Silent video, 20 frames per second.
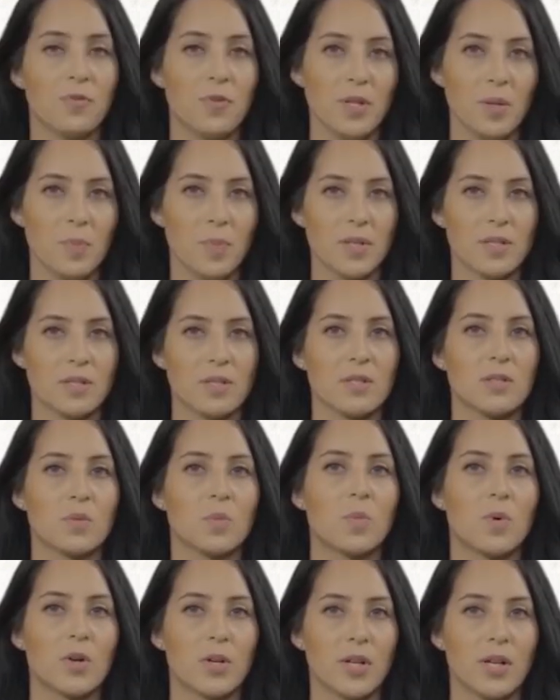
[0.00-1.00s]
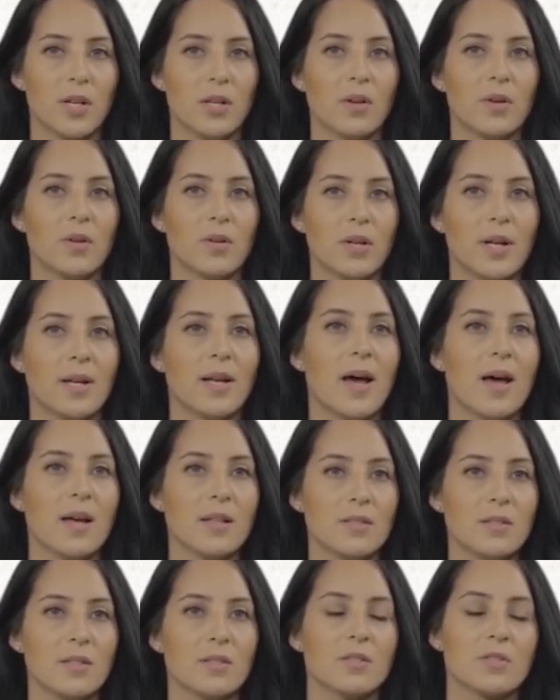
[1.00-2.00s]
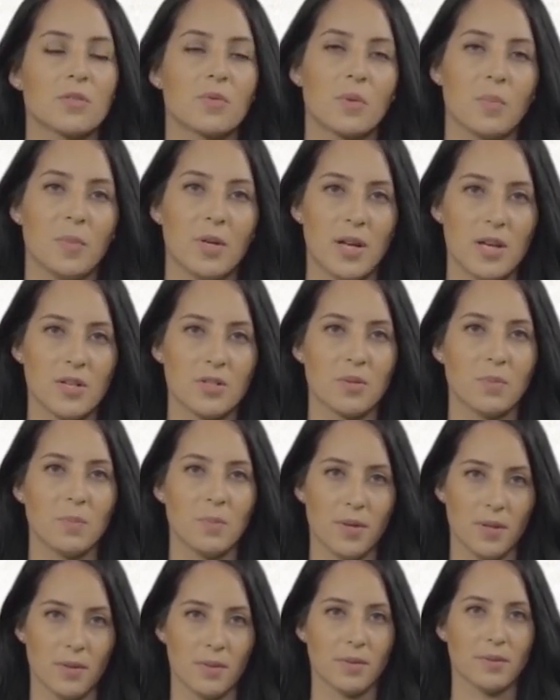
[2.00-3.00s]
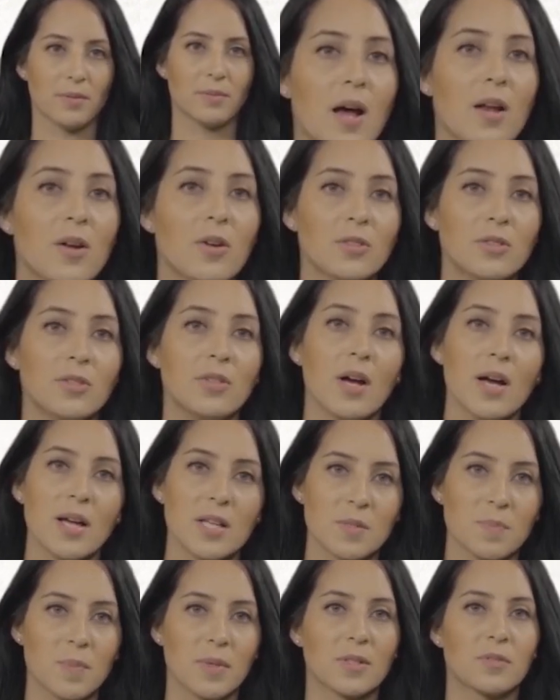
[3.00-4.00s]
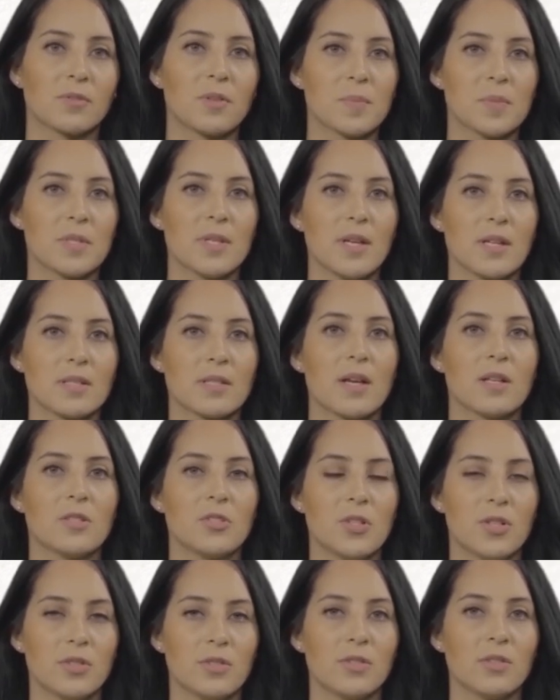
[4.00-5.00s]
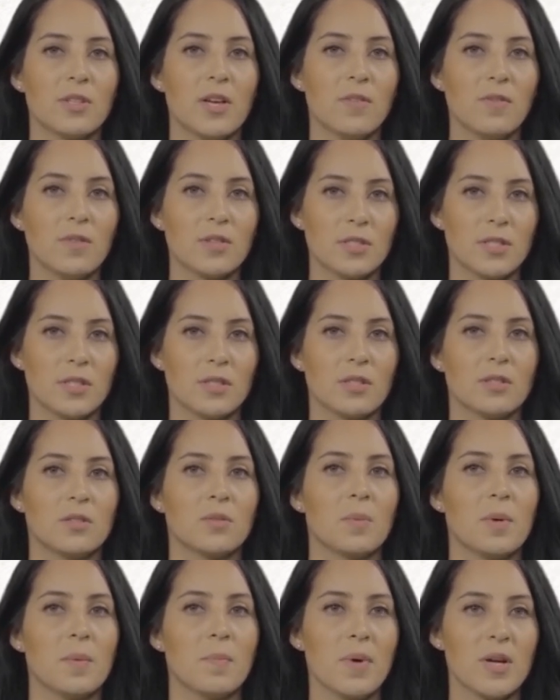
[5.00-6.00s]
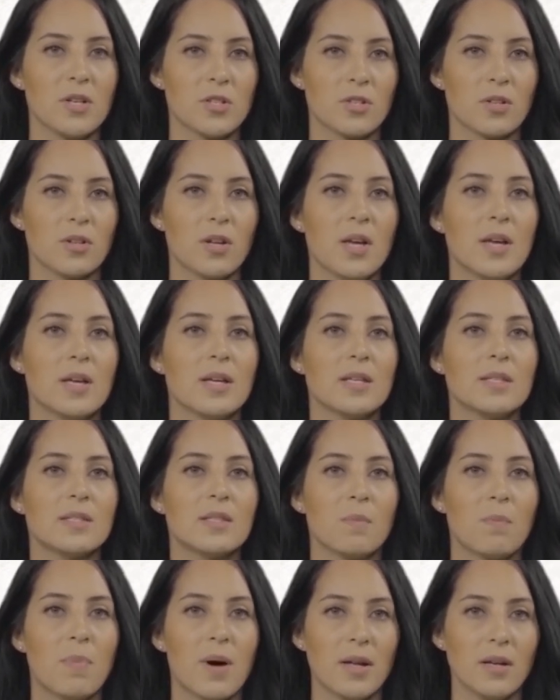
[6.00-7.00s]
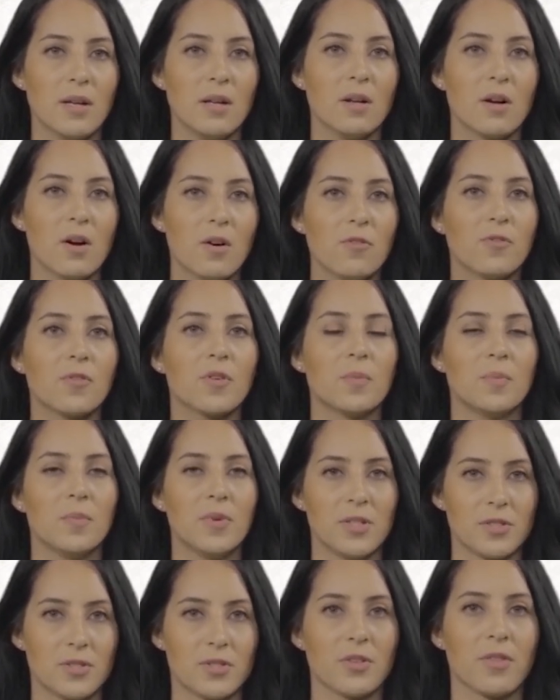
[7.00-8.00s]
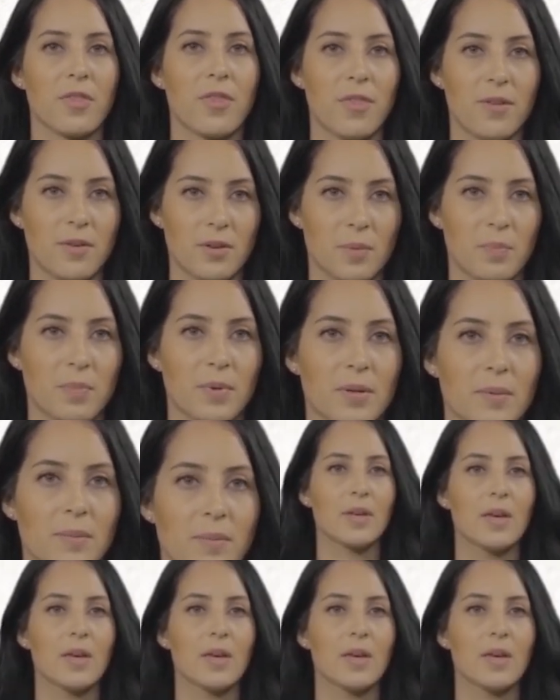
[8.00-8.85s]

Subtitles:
Philippines is working on an anti-discrimination bill. Another aspect from sex and gender diversity to be mentioned is the banning of conversion therapy.